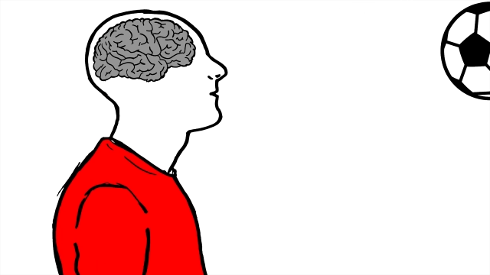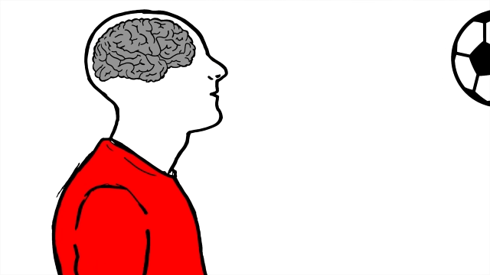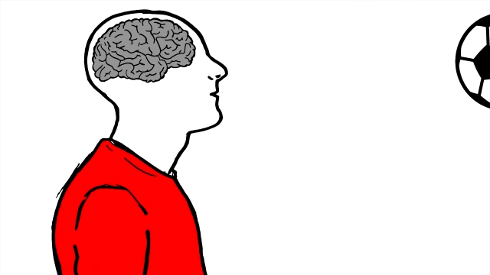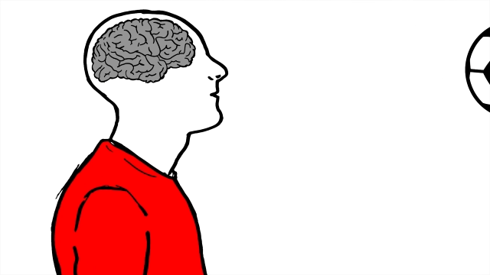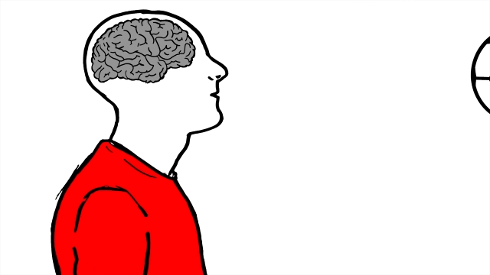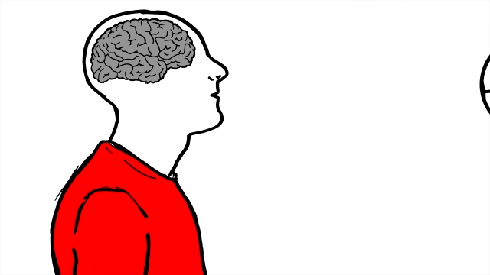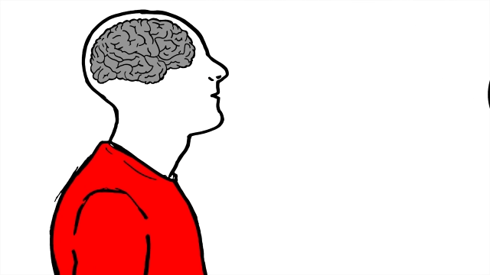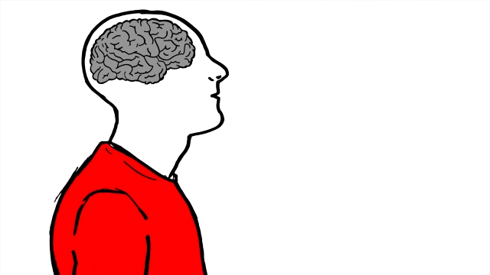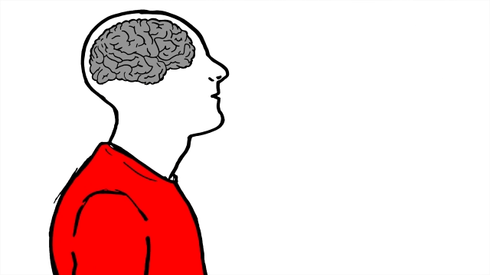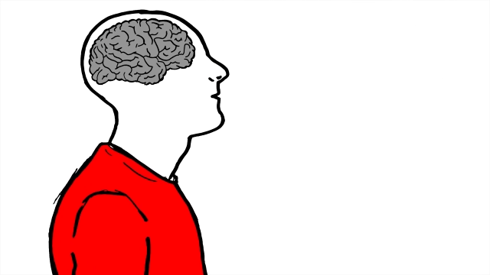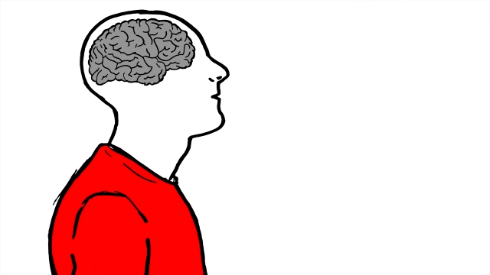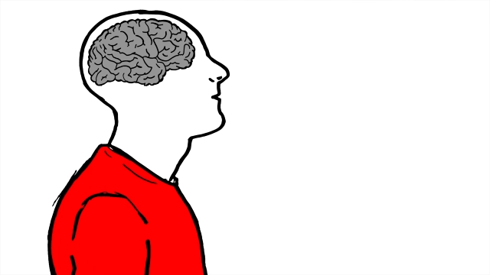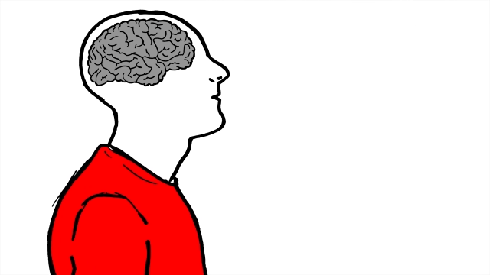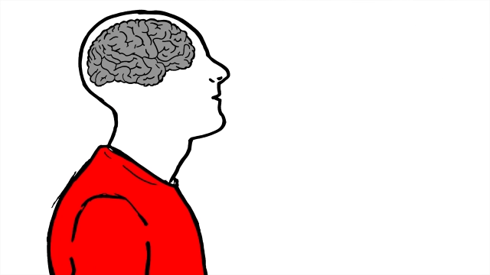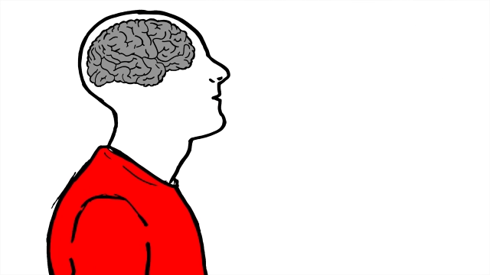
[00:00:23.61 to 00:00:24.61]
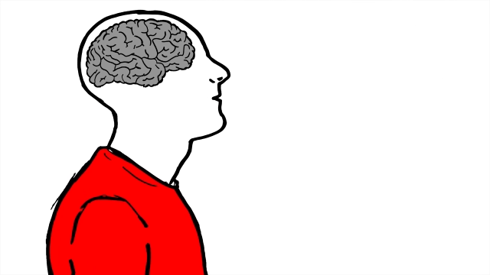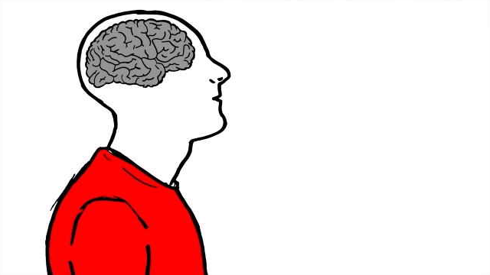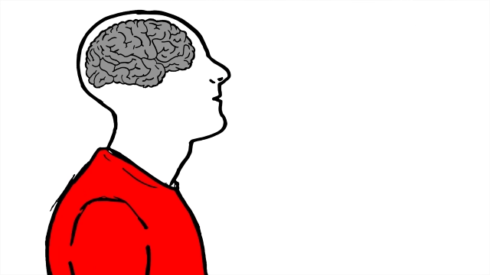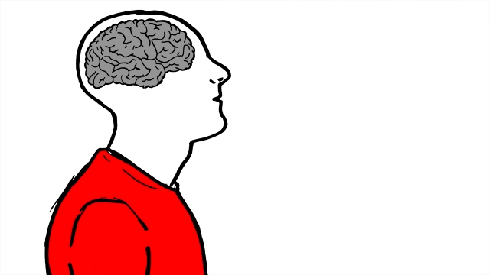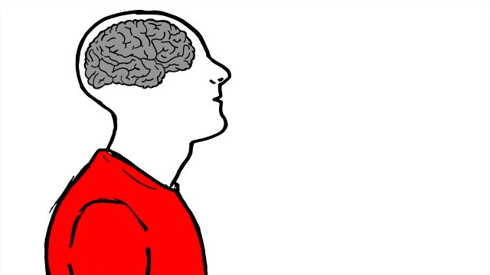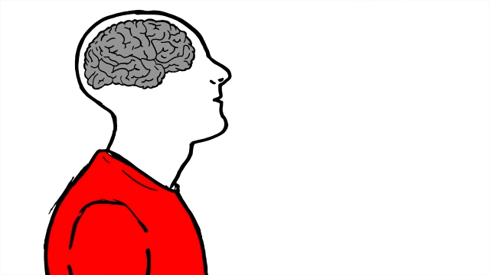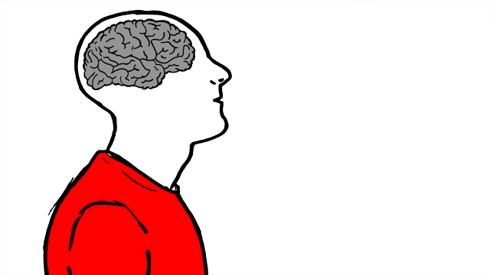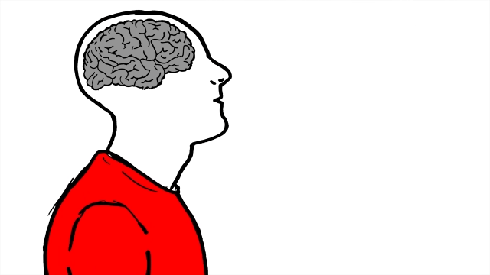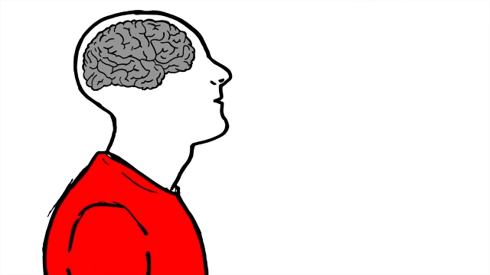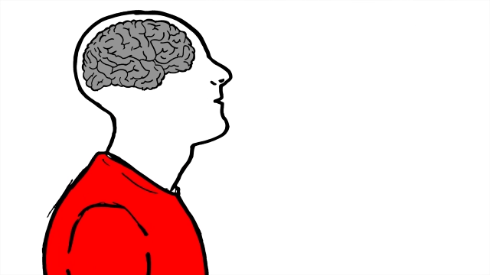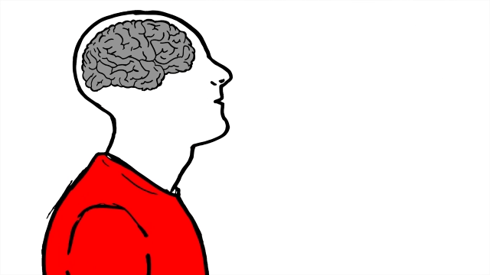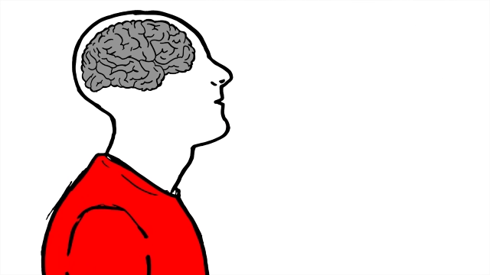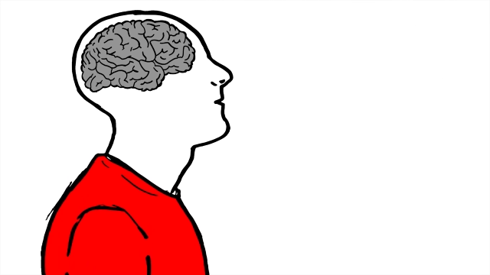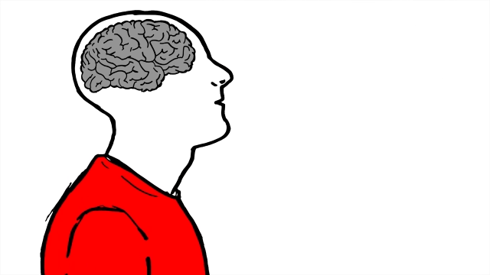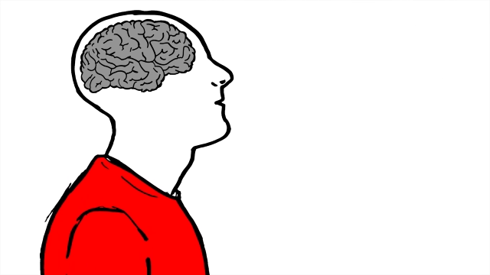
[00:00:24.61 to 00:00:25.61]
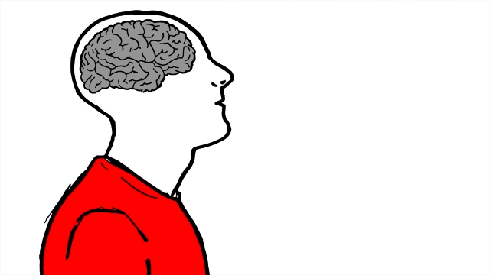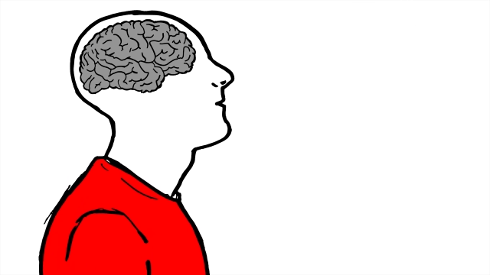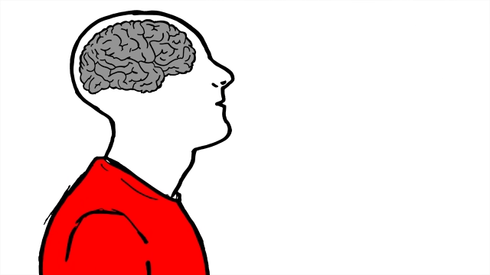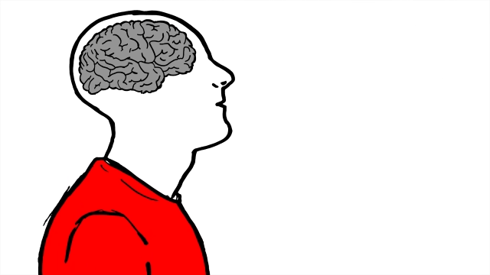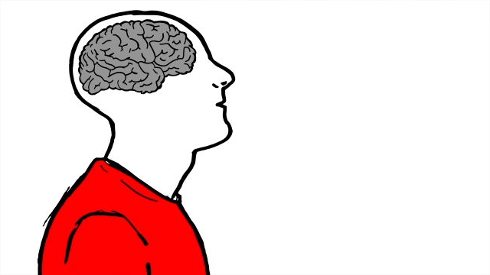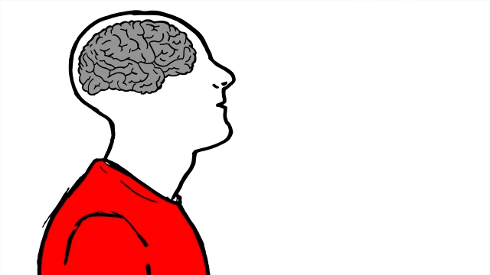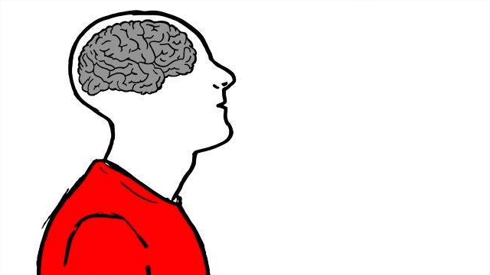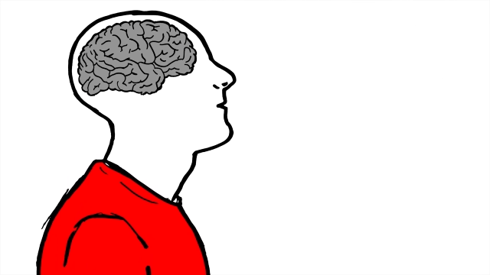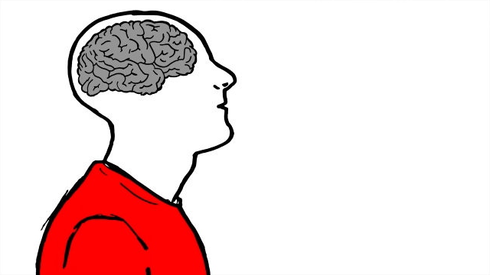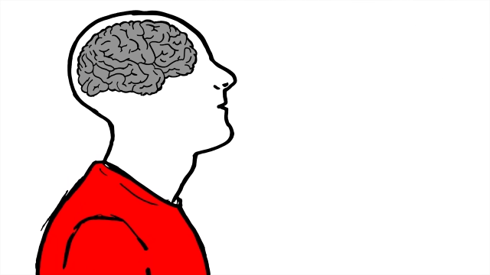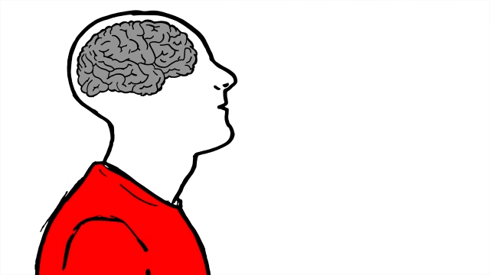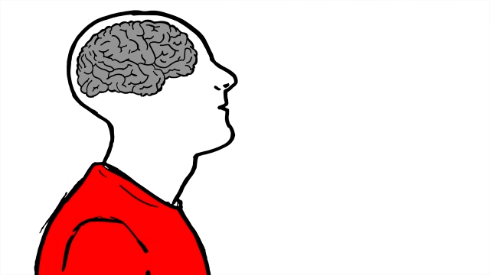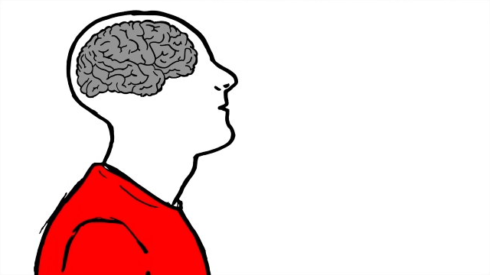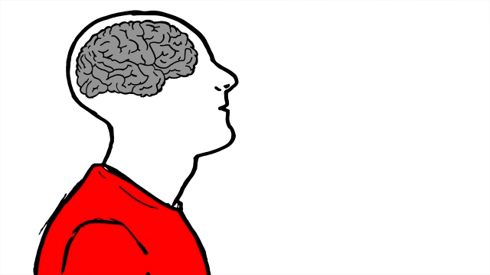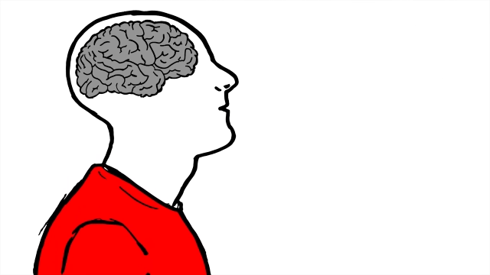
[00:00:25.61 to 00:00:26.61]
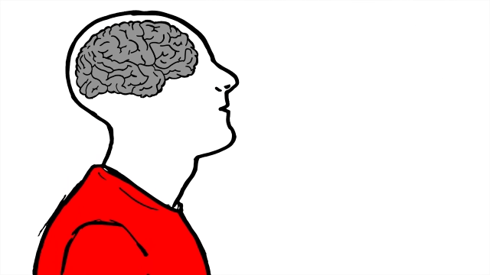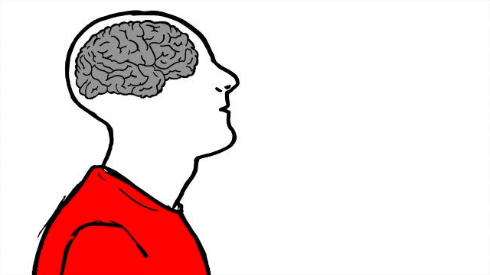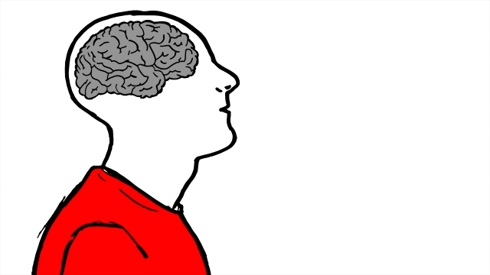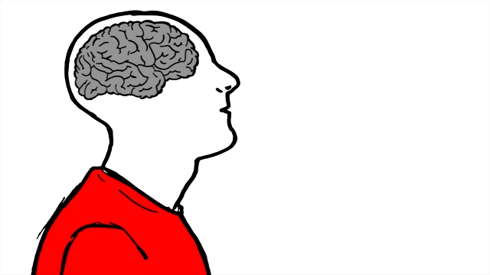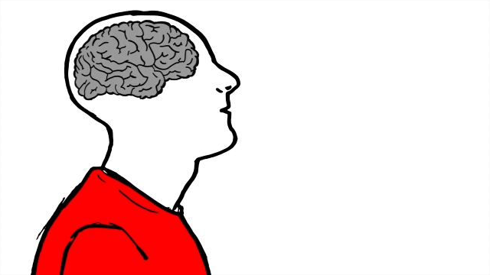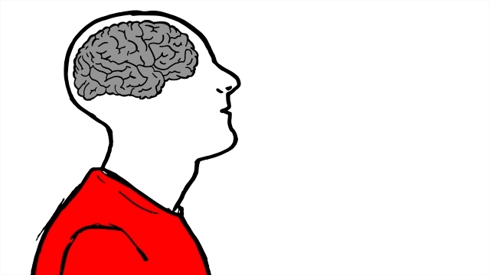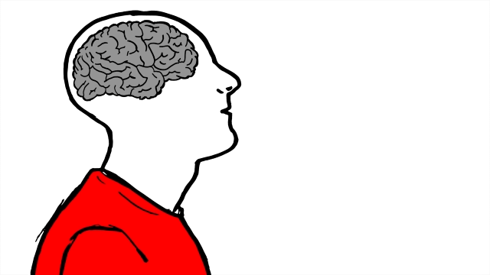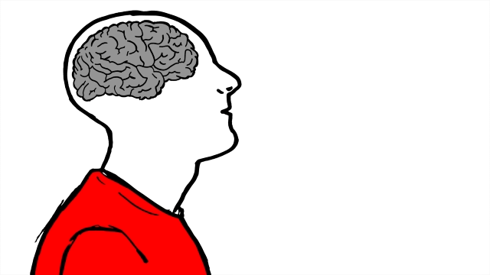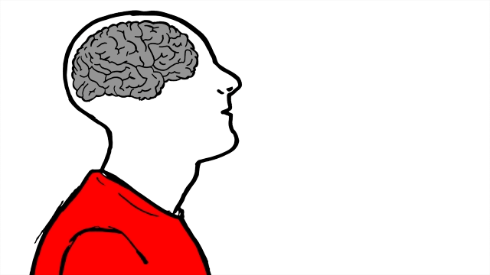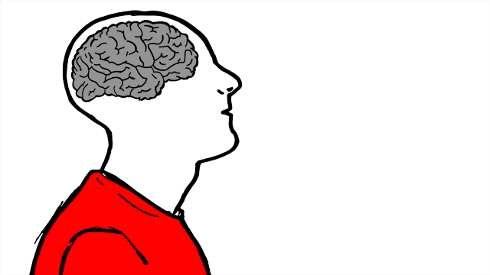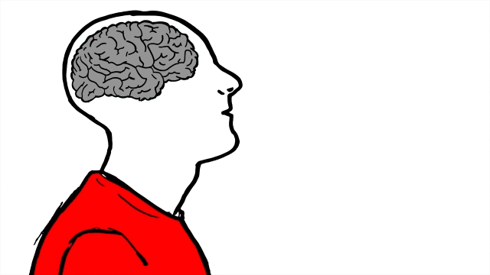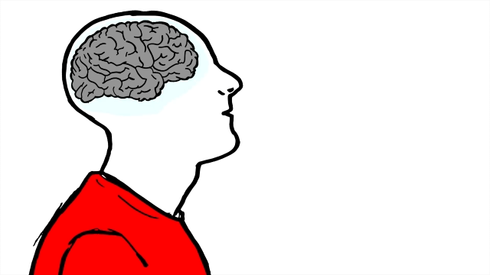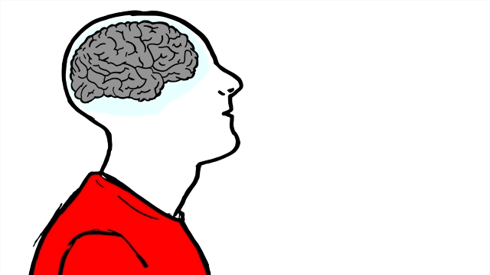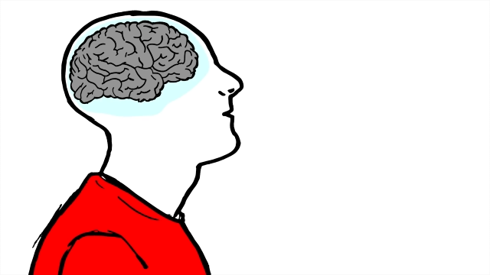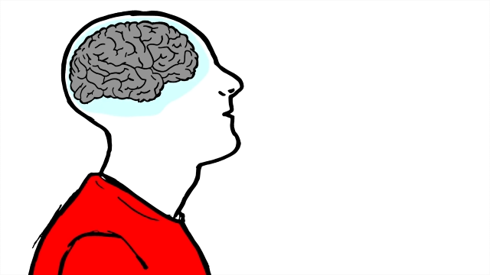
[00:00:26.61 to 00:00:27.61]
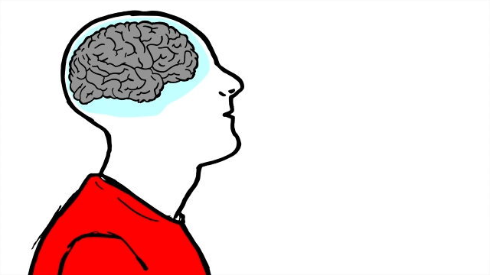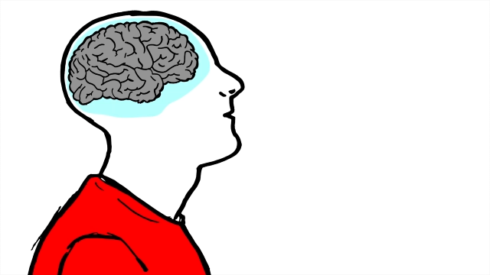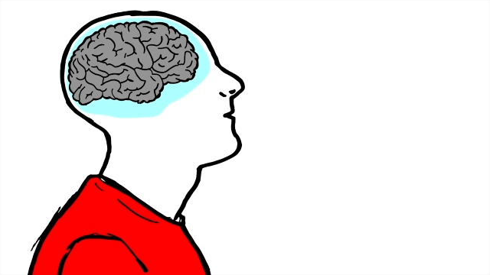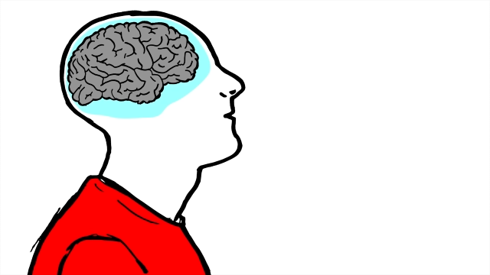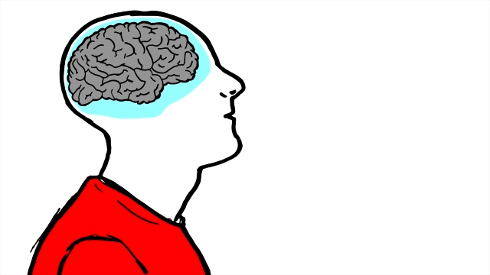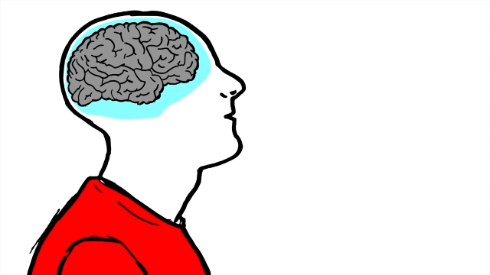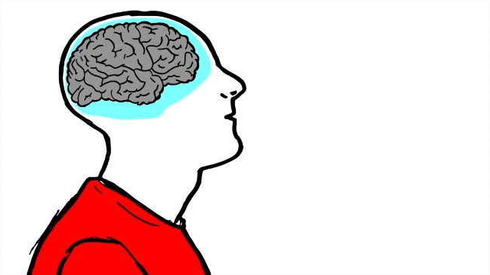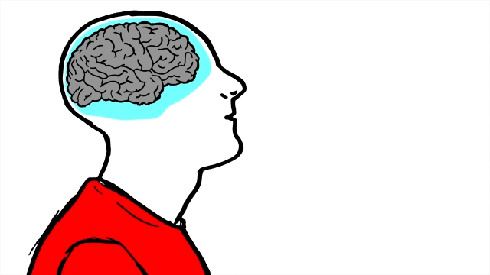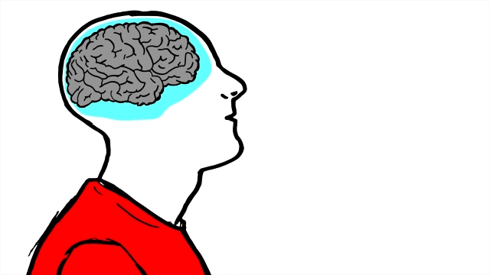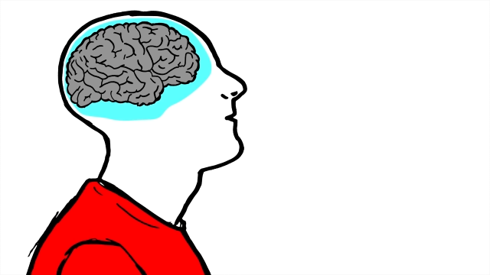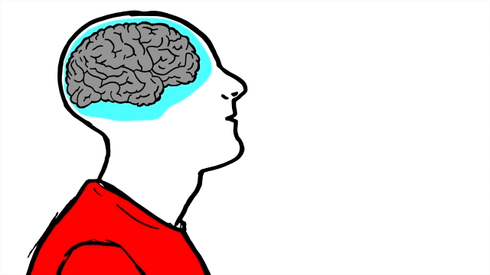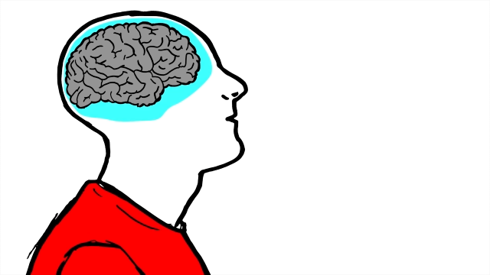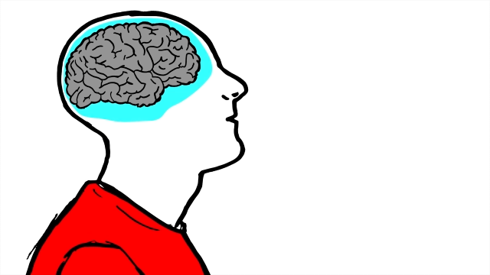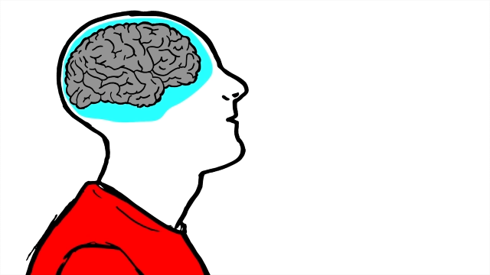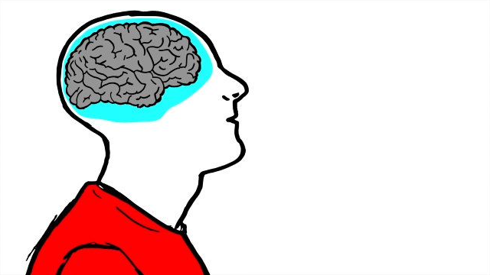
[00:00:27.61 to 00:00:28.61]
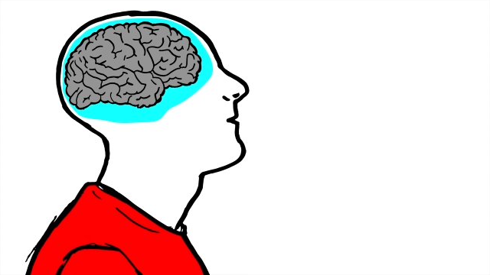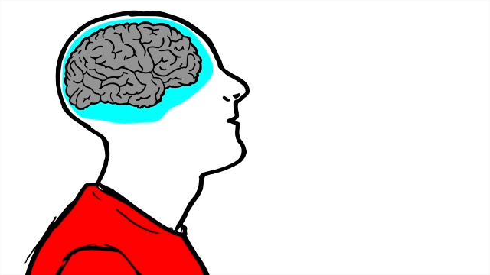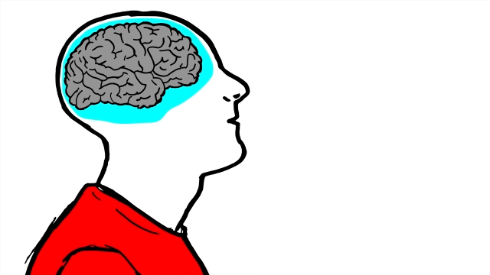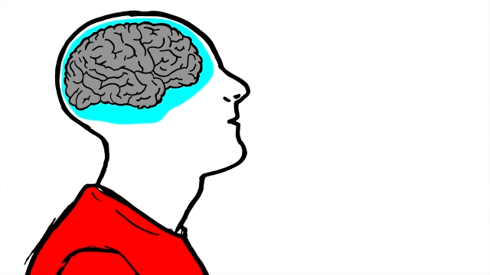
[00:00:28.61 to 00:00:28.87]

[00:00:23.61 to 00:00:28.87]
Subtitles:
No face is visible, so there are no lips to read.